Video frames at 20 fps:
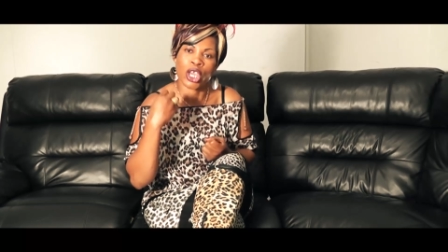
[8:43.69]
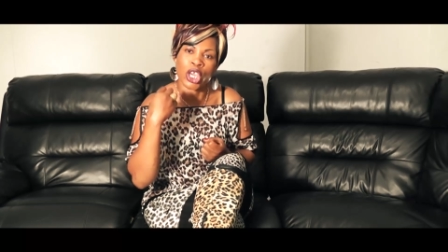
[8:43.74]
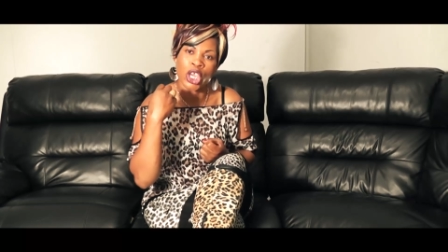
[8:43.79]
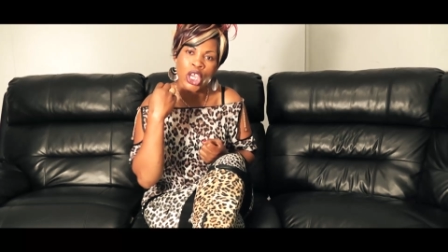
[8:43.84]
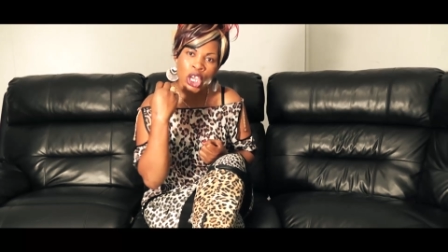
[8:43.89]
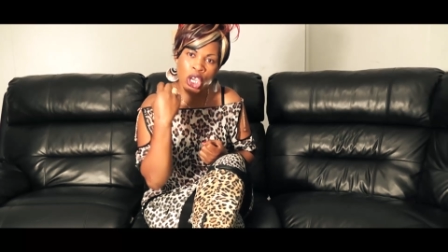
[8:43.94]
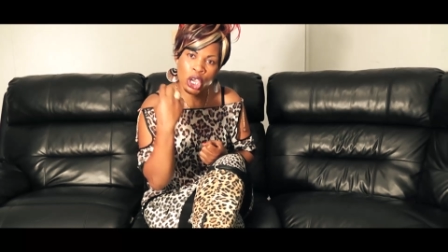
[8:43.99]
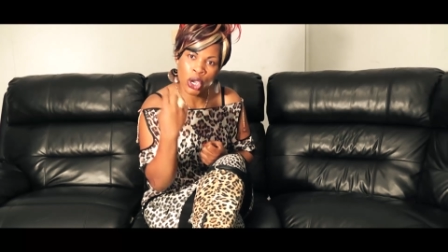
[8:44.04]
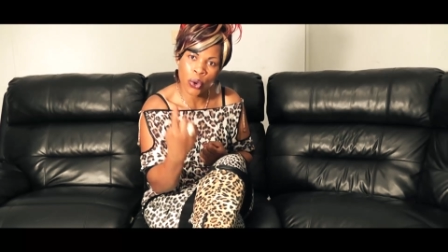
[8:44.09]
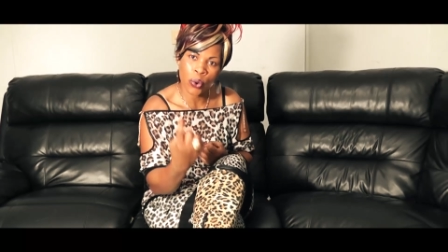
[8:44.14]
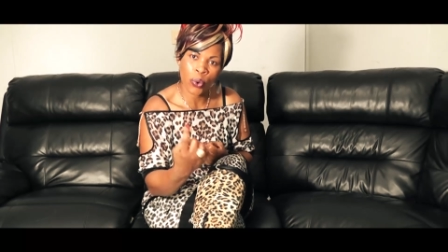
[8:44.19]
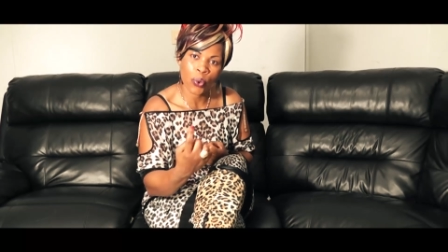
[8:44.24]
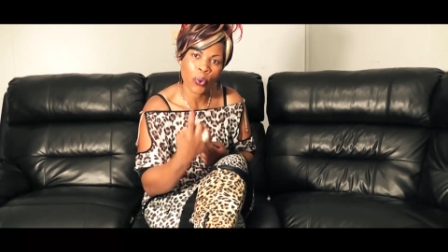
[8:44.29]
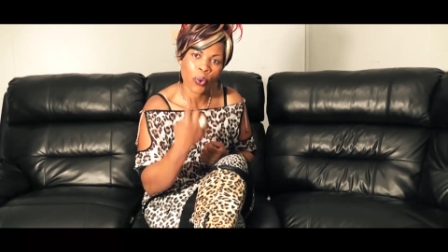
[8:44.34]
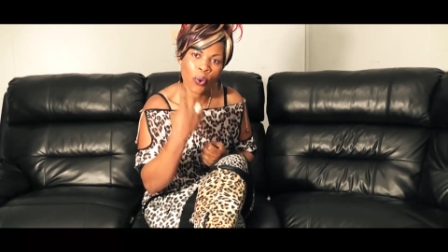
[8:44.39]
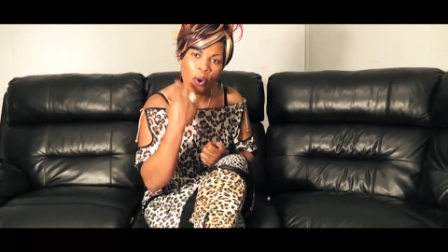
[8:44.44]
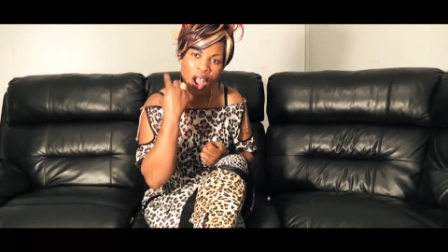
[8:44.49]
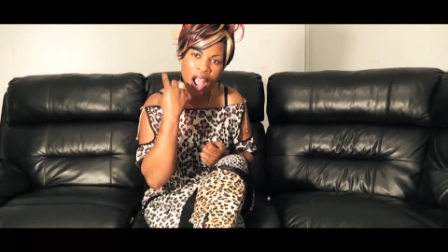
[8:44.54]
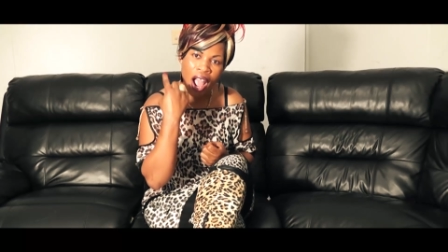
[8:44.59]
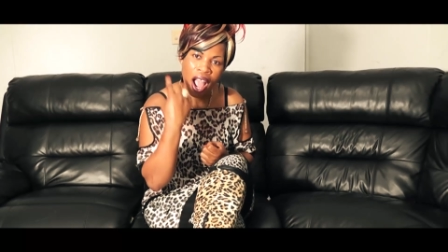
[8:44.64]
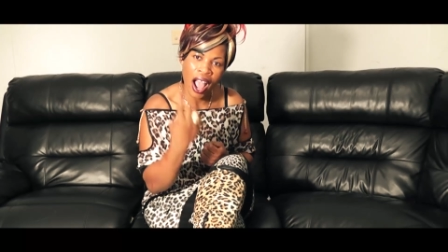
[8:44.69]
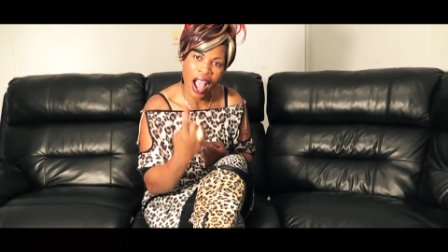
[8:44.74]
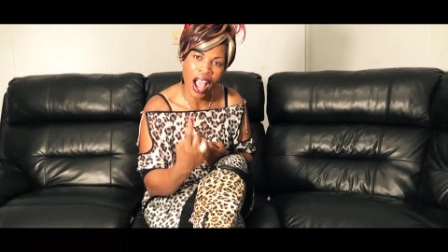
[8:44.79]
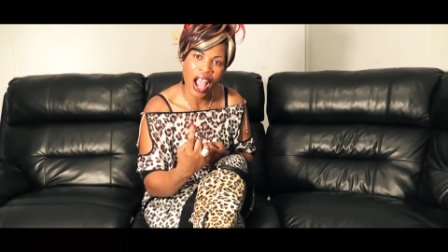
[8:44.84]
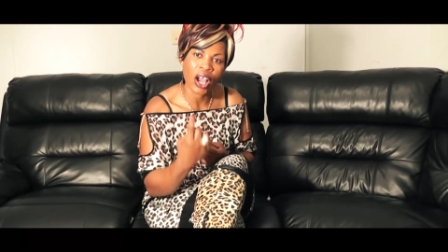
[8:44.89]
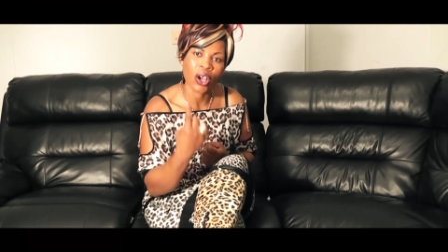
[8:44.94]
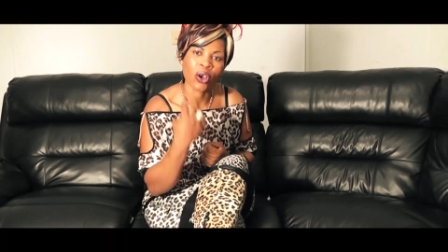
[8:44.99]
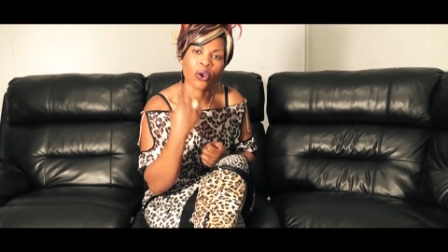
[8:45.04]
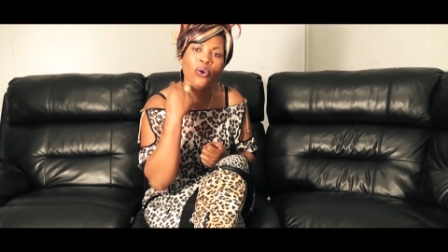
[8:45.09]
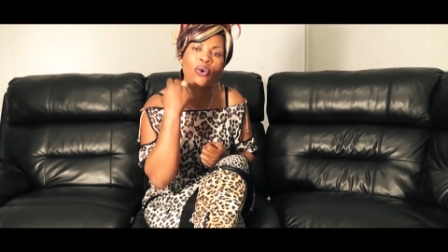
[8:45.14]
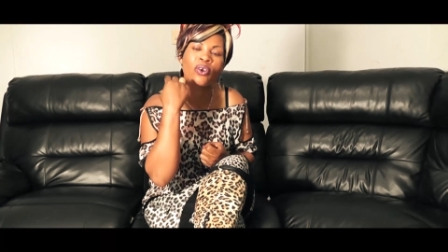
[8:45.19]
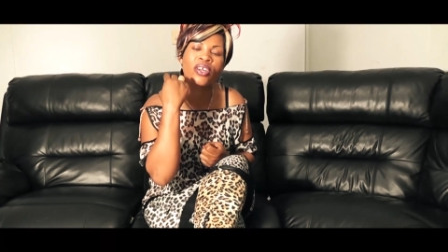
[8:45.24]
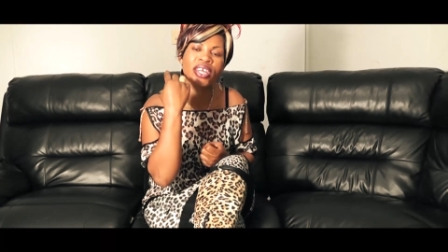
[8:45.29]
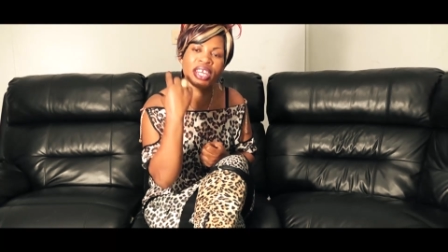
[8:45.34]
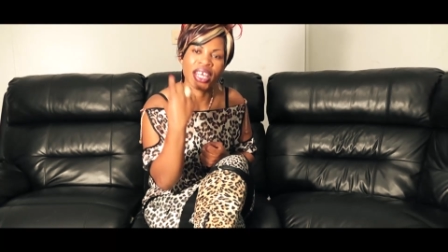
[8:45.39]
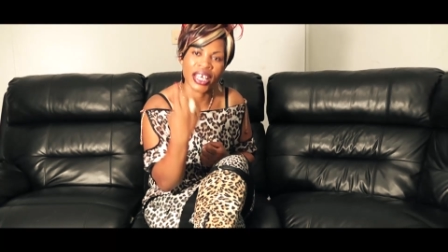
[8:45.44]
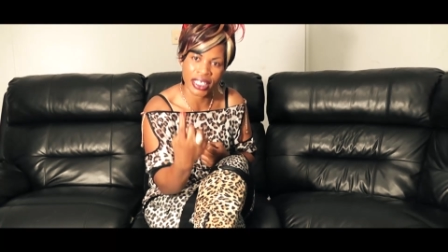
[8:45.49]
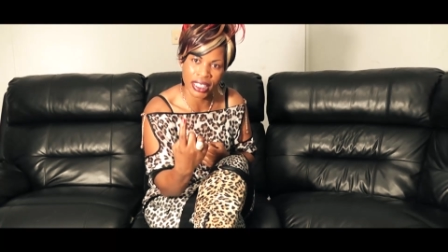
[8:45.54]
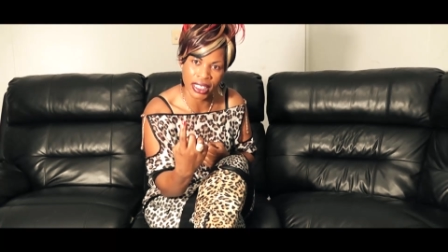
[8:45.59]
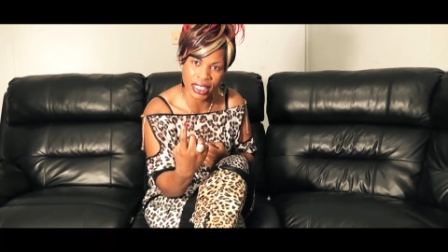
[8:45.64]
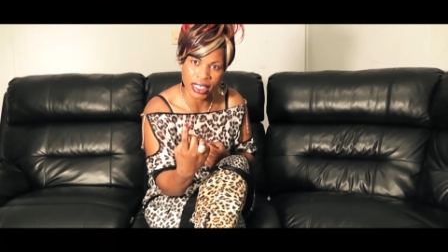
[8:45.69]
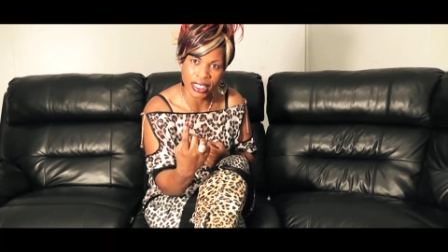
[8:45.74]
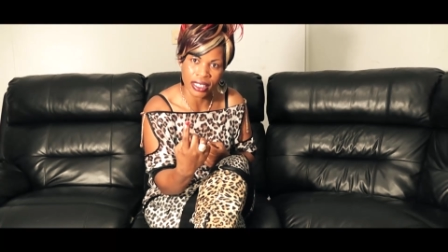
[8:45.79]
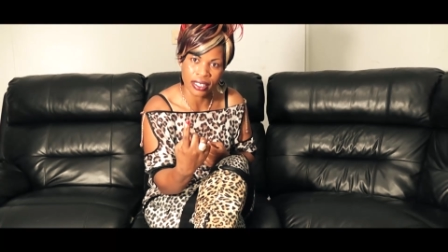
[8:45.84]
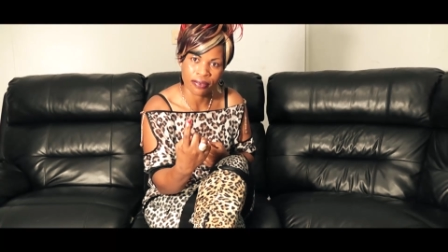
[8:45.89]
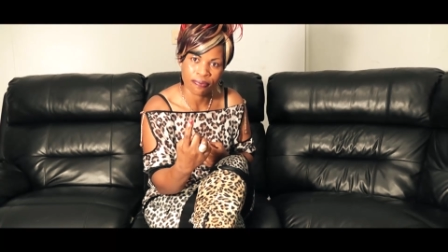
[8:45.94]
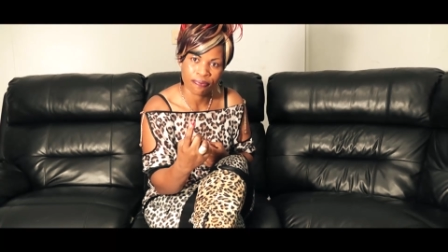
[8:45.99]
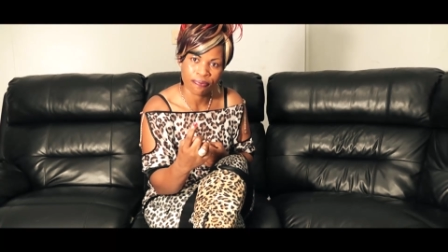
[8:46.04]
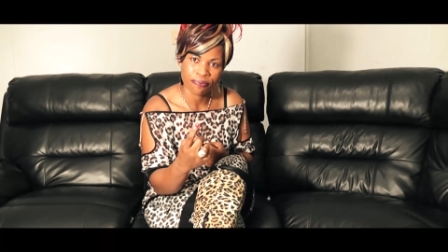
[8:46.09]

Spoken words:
you are connected,